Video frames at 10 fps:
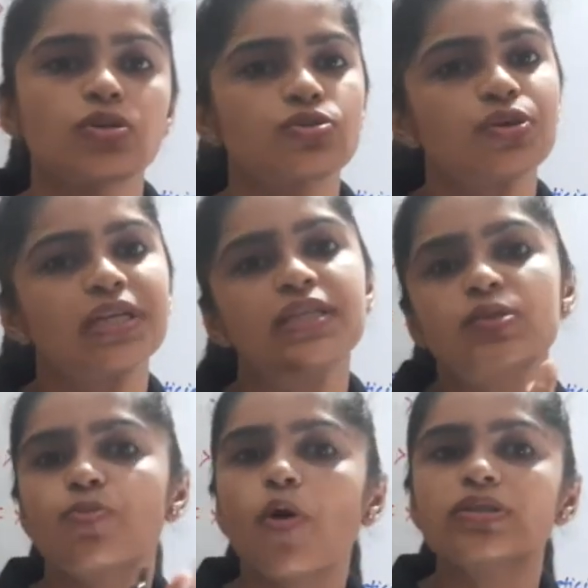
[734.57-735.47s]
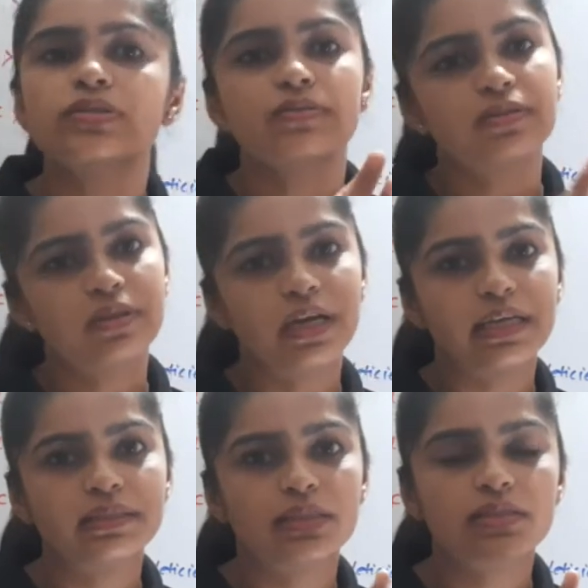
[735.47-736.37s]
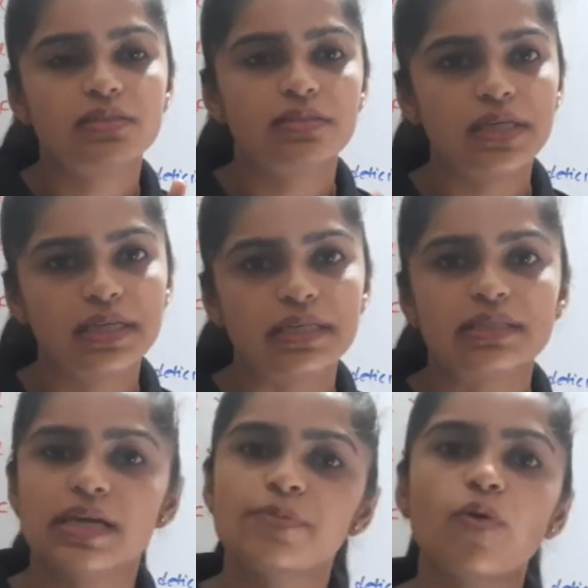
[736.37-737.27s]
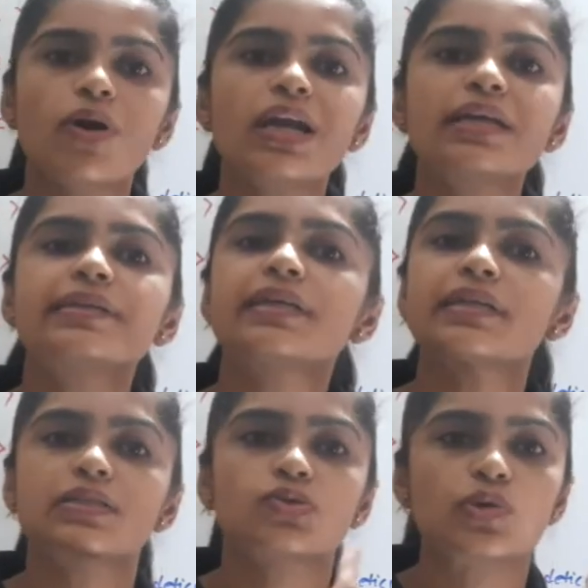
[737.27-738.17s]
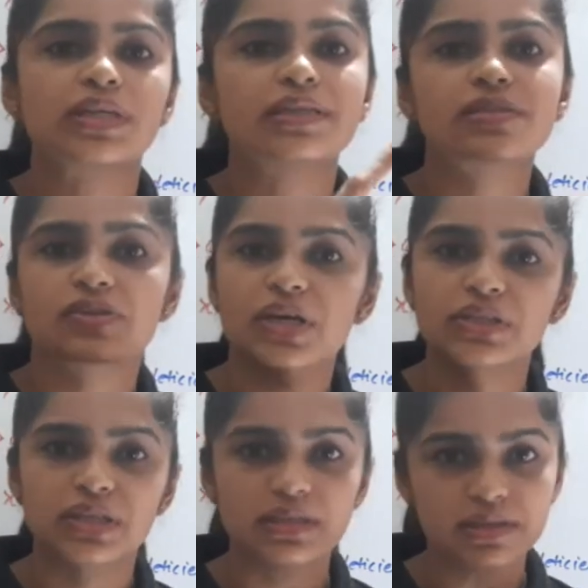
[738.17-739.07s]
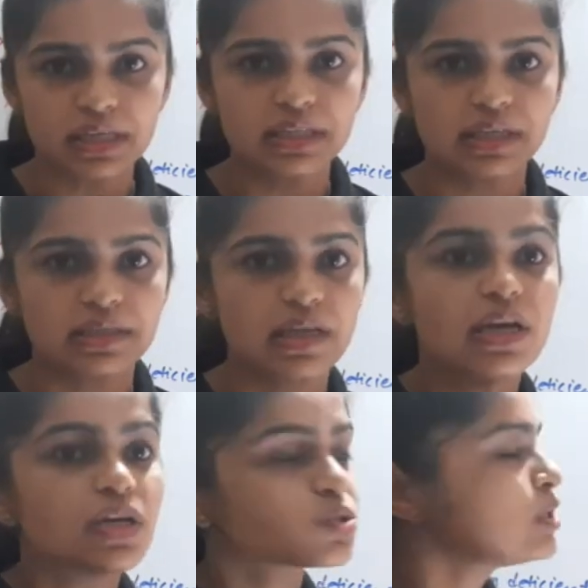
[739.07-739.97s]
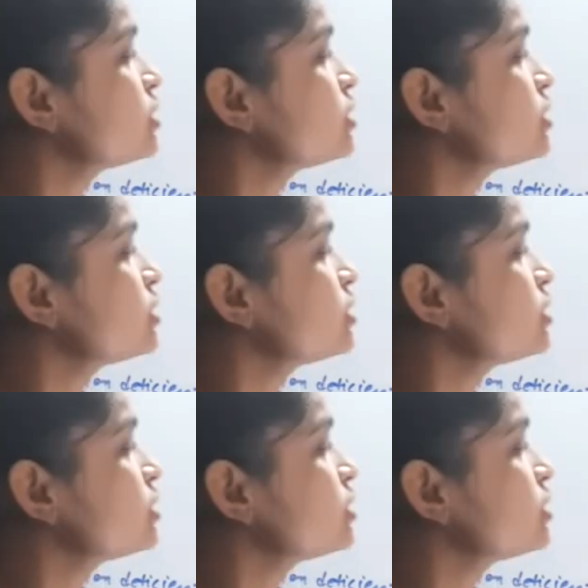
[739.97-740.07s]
so its bond length is decreased and bond length decreased, so its strength is increased. So in